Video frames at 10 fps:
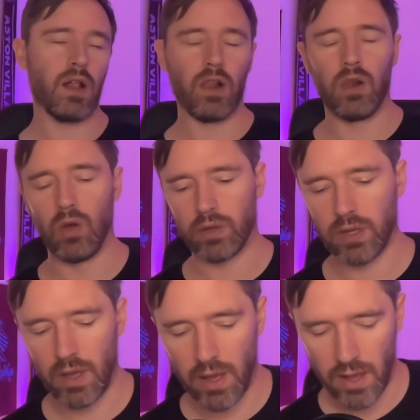Look,
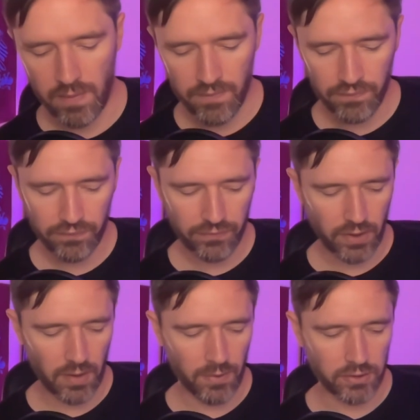I'm
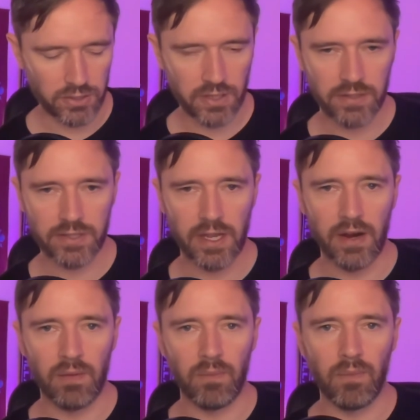not just going to sit
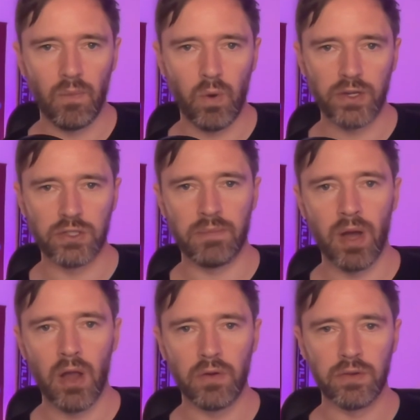here and whinge and
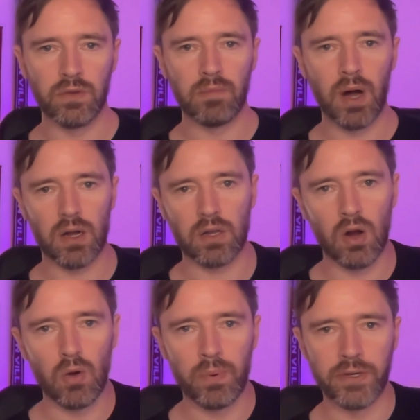moan and do a Mark
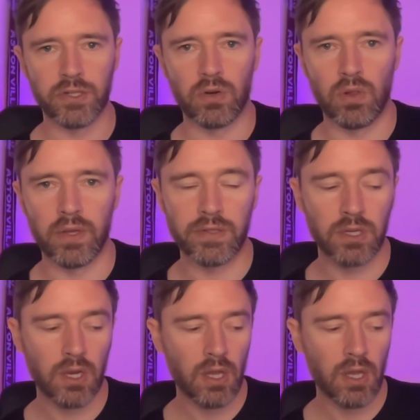Goldbridge and all this.